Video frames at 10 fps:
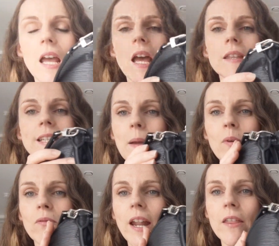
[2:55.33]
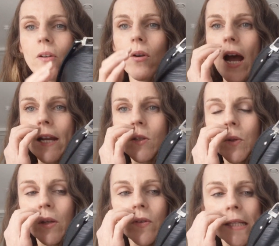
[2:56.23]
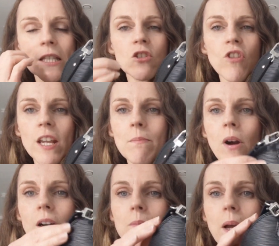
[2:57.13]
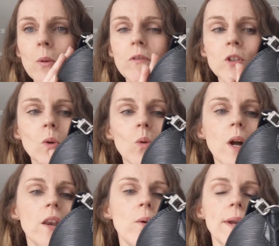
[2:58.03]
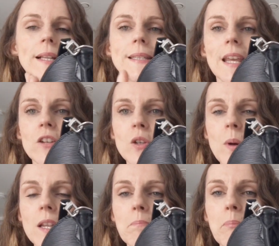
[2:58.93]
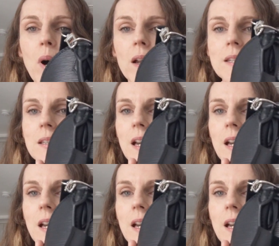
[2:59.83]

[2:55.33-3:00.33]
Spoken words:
type of leather. I don't know if it's trademarked by Louis Vuitton and no one else can do it, but